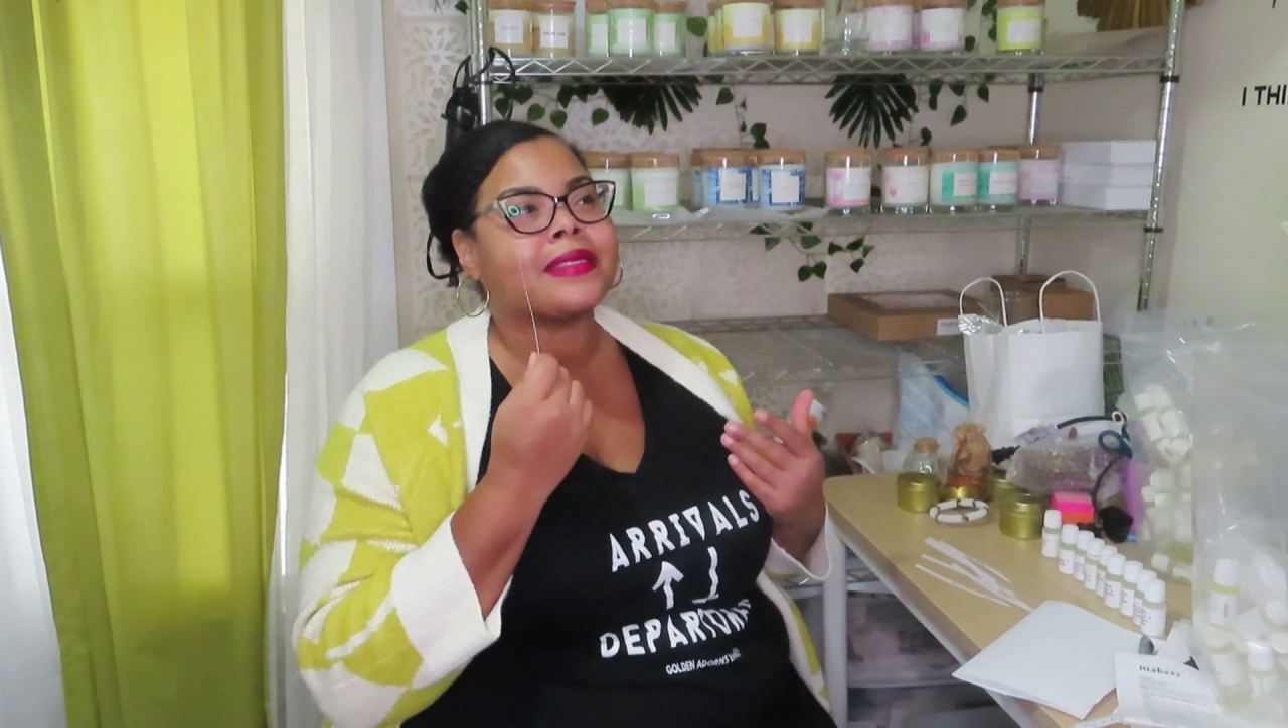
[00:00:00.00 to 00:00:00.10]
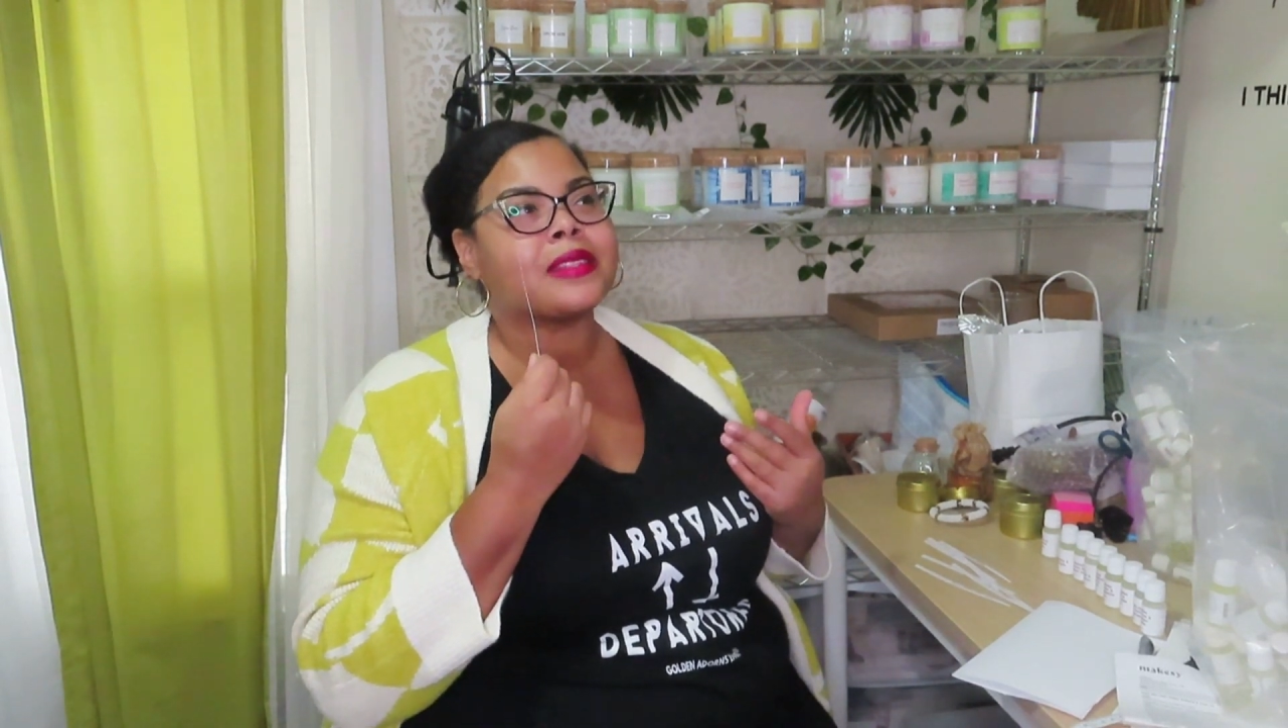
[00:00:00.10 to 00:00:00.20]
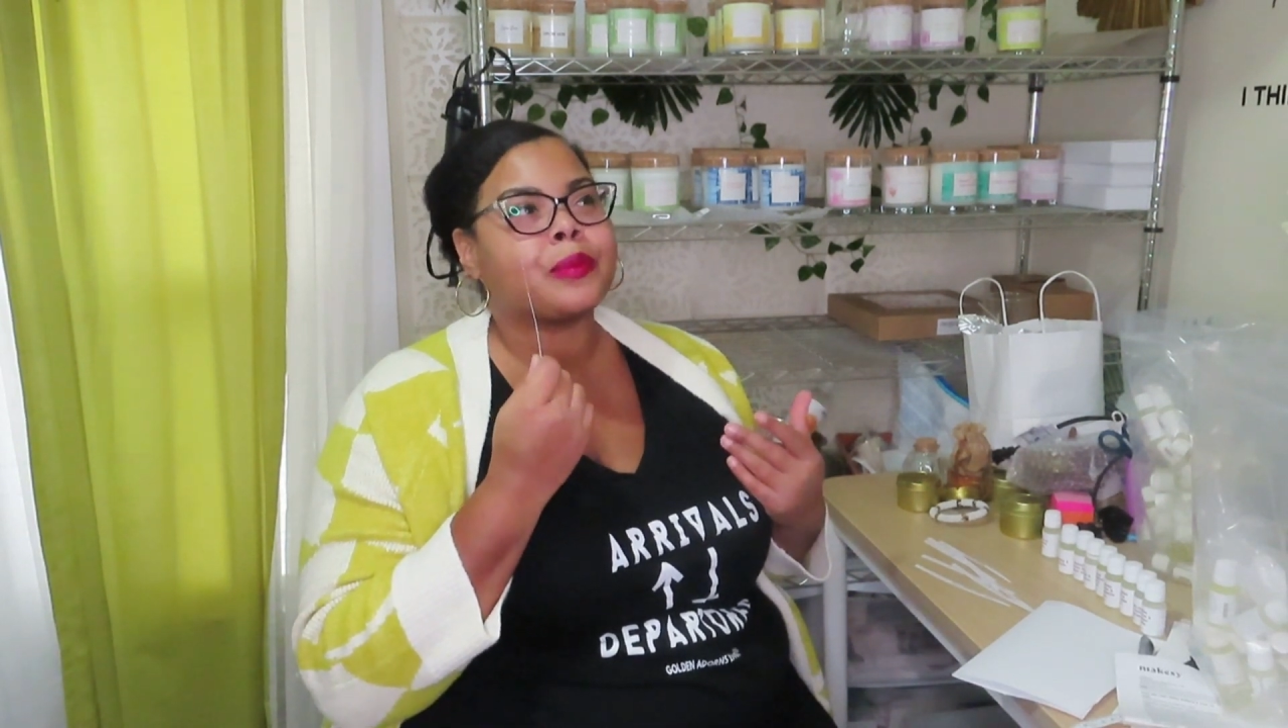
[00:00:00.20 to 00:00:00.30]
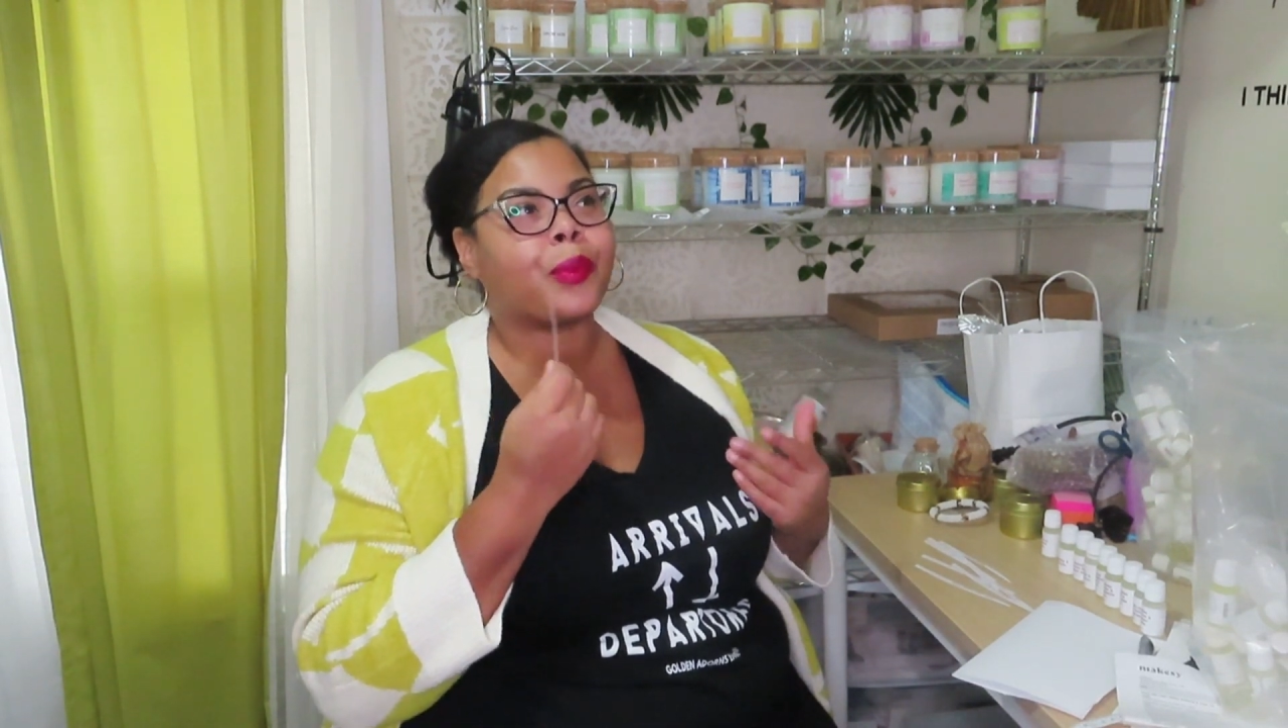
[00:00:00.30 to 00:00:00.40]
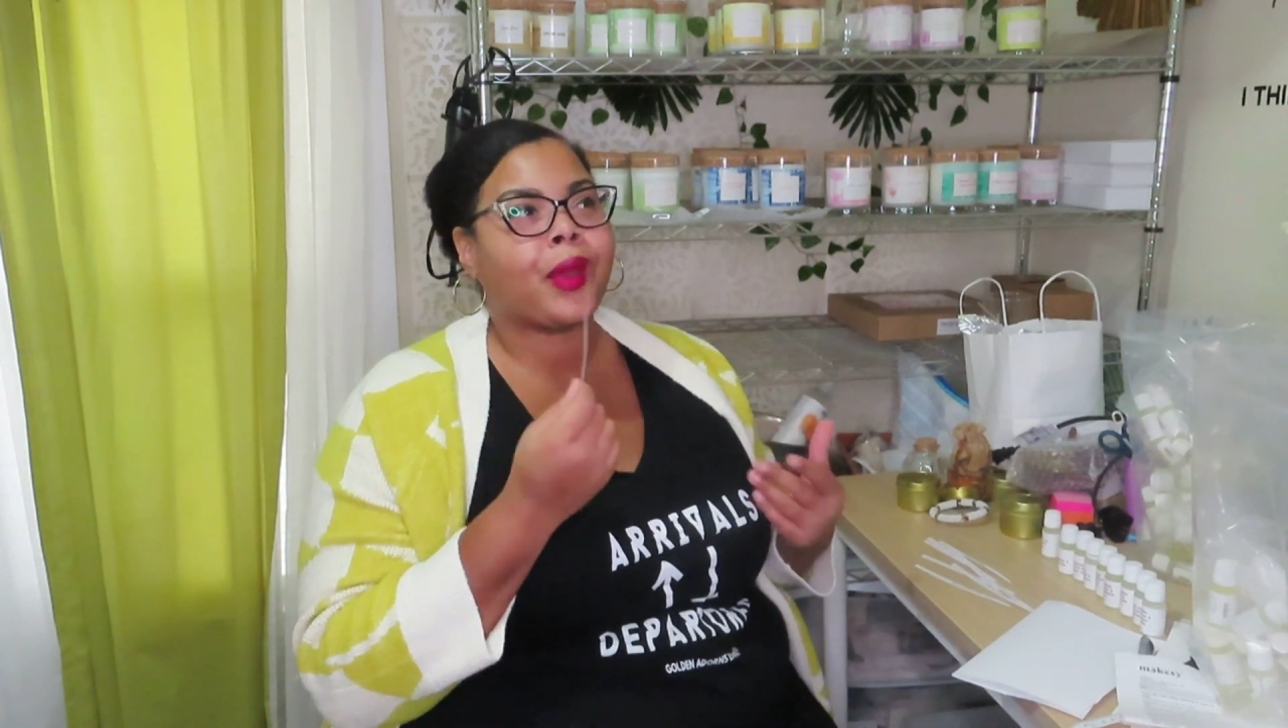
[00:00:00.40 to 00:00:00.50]
a
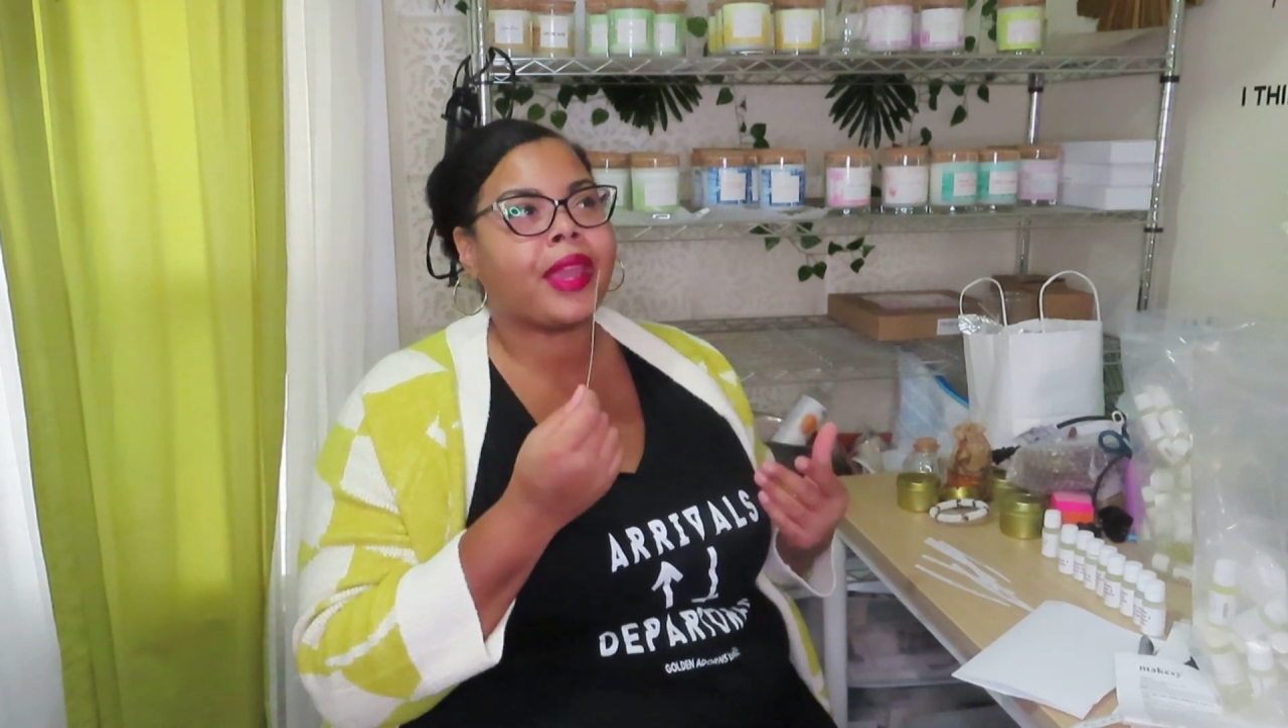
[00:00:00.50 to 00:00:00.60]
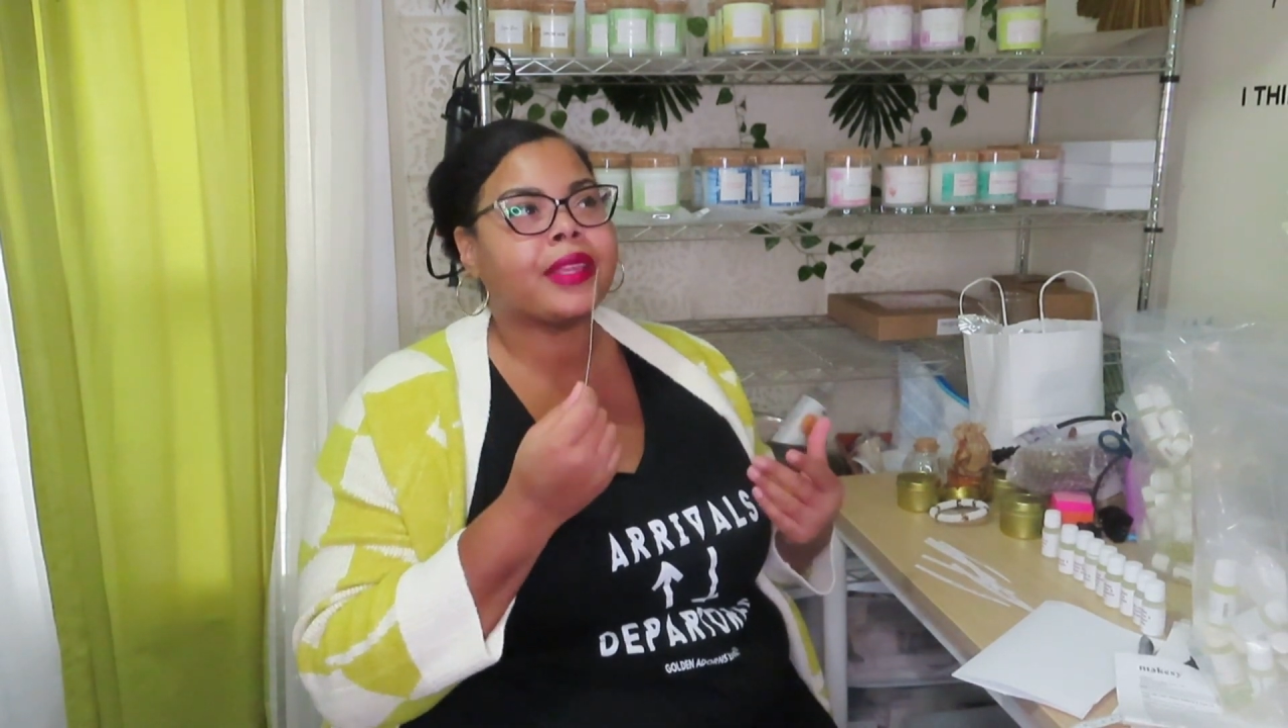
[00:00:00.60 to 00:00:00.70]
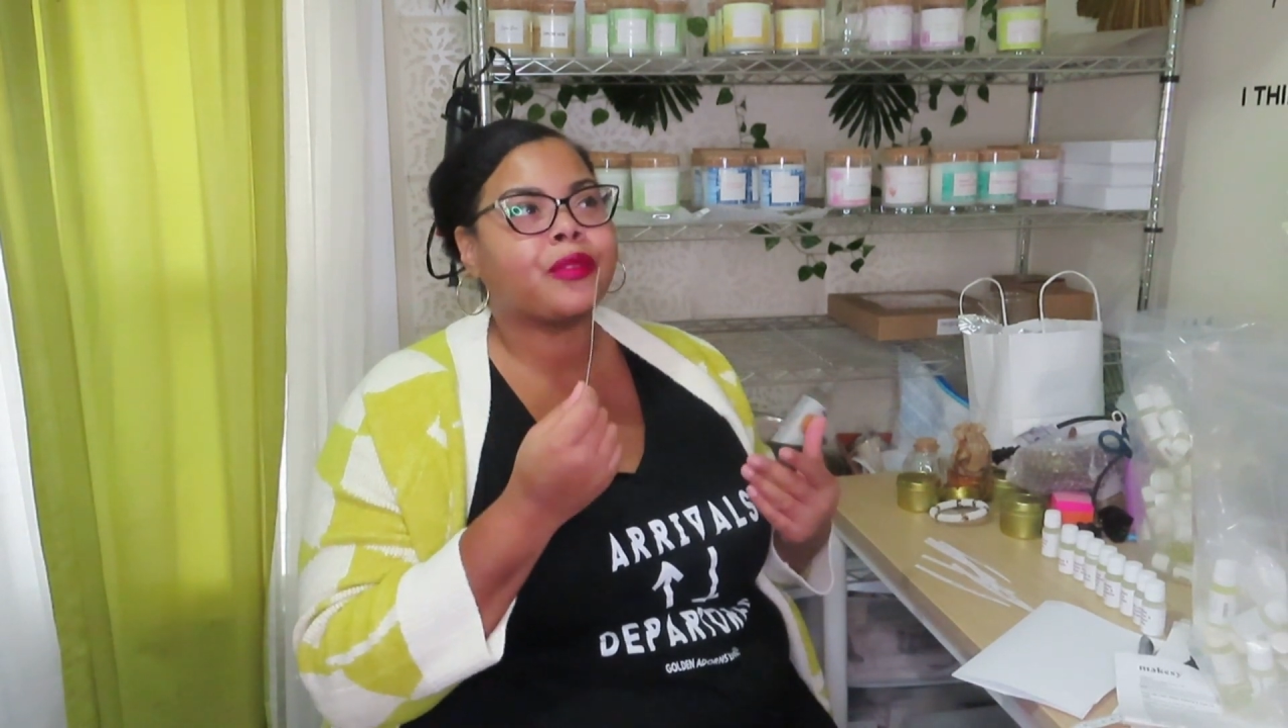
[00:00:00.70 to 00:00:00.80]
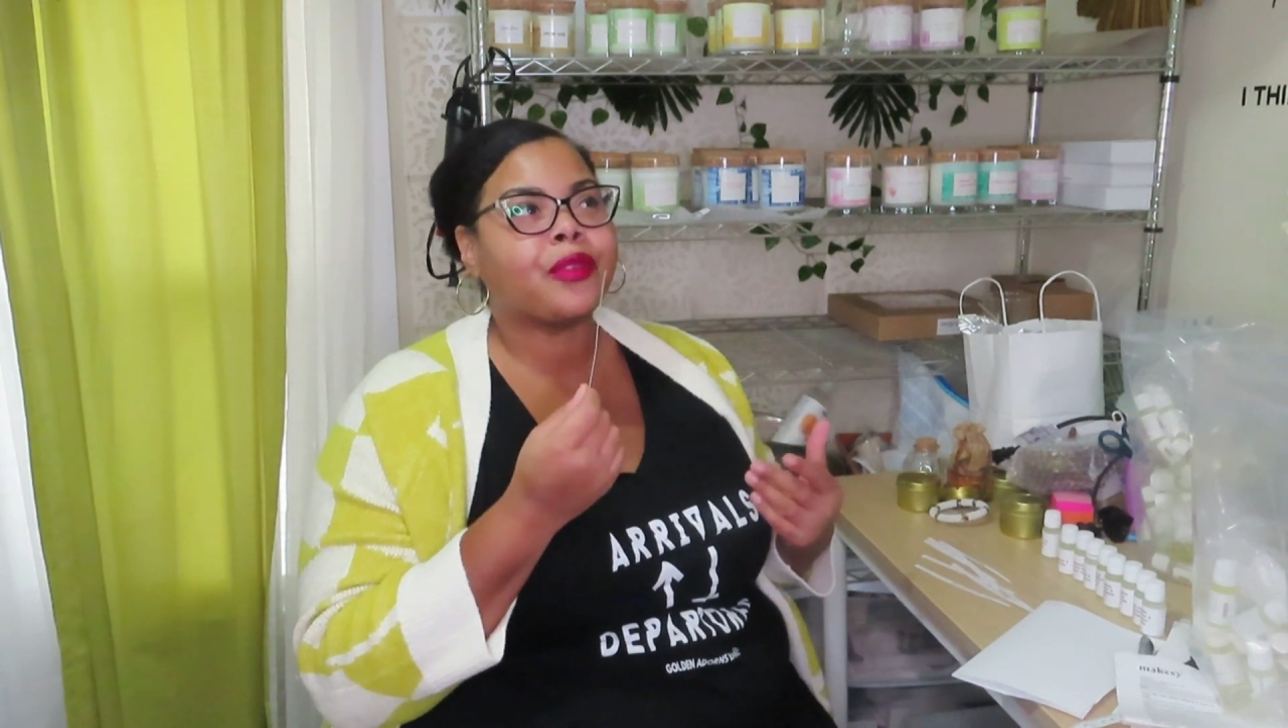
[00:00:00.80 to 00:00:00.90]
spring